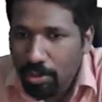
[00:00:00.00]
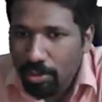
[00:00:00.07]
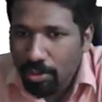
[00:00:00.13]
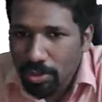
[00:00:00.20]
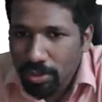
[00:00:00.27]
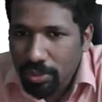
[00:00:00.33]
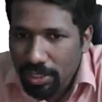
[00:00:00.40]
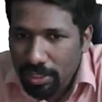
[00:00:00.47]

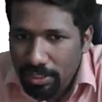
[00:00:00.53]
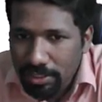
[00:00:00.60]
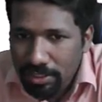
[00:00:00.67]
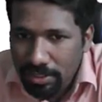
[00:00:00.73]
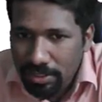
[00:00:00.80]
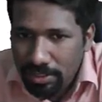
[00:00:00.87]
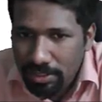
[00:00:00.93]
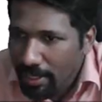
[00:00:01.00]
So there
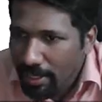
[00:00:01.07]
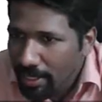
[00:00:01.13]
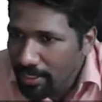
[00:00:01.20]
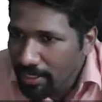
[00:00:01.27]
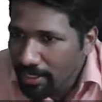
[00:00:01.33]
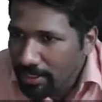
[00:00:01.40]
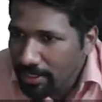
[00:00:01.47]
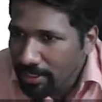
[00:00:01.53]
is a
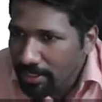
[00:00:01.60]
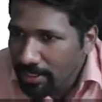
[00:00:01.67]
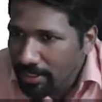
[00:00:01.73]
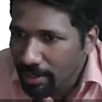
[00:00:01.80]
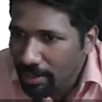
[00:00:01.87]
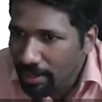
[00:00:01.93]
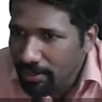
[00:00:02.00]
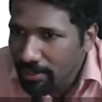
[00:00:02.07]
raise hand
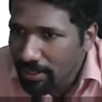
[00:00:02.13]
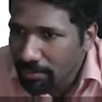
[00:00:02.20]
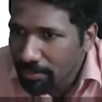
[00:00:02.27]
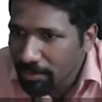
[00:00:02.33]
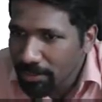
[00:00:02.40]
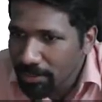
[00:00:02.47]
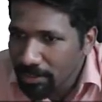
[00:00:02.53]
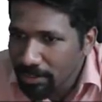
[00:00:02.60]
request. Let me
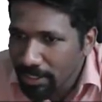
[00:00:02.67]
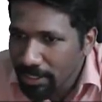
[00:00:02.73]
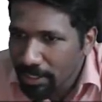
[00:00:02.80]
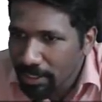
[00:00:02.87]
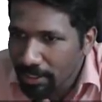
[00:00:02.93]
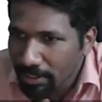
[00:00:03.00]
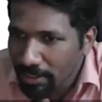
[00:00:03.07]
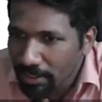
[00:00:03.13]
just check.
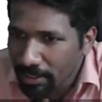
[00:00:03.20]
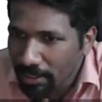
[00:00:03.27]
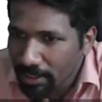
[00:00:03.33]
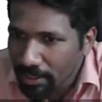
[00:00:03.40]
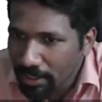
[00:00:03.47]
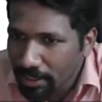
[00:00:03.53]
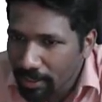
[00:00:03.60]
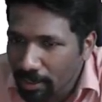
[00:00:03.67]

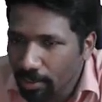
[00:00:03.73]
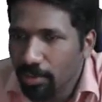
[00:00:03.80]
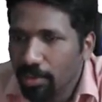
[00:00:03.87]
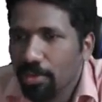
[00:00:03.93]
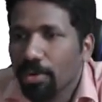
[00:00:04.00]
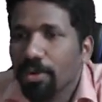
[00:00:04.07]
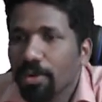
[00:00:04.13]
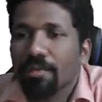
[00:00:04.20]
No,
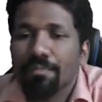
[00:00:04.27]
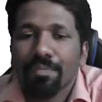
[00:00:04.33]
okay.